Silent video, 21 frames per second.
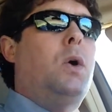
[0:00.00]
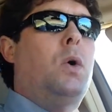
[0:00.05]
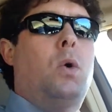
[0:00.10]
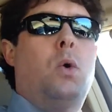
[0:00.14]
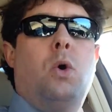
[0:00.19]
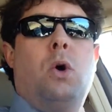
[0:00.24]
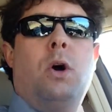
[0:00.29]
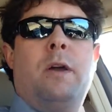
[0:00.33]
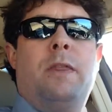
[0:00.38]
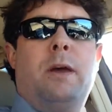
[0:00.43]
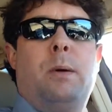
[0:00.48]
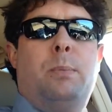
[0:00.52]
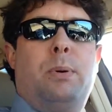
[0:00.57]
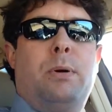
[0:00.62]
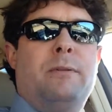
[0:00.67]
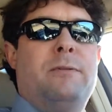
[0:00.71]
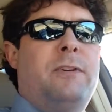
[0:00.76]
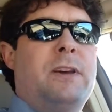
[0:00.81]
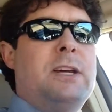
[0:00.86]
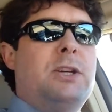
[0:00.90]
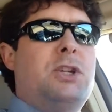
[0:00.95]
or that
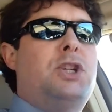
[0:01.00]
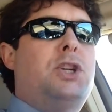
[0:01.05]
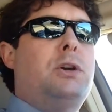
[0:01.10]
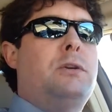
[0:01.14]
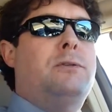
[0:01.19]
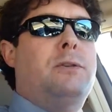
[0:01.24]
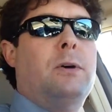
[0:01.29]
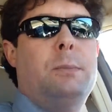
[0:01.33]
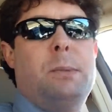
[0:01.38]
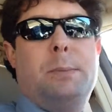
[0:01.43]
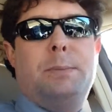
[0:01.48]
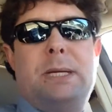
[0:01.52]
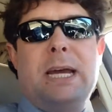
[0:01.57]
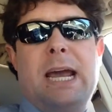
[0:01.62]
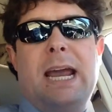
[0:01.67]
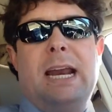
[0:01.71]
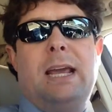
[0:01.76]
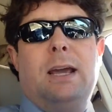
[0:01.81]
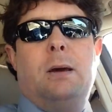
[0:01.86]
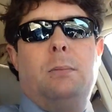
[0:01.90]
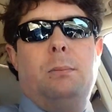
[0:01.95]
prevents you from
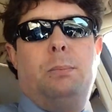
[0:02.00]
obtaining